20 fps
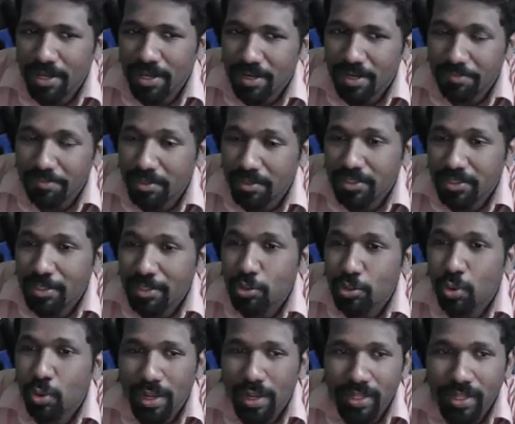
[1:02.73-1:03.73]
numbers and
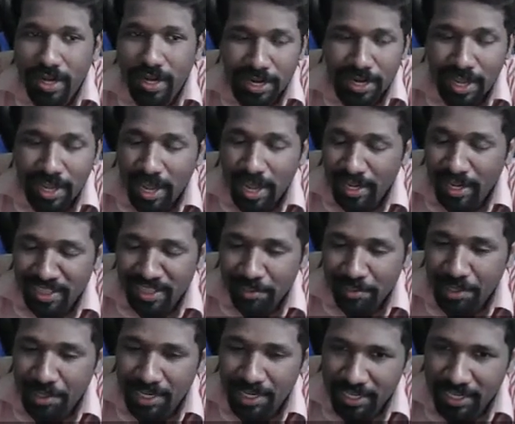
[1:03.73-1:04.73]
do other
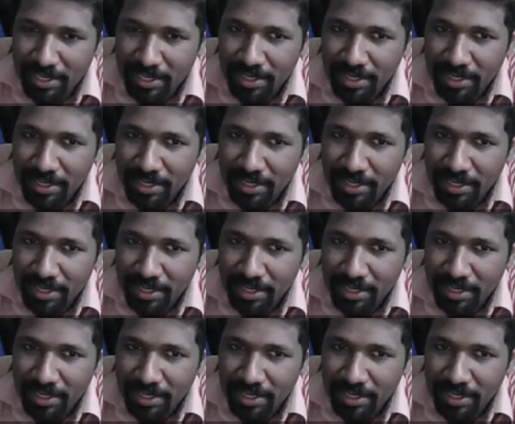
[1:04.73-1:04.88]
arithmetic.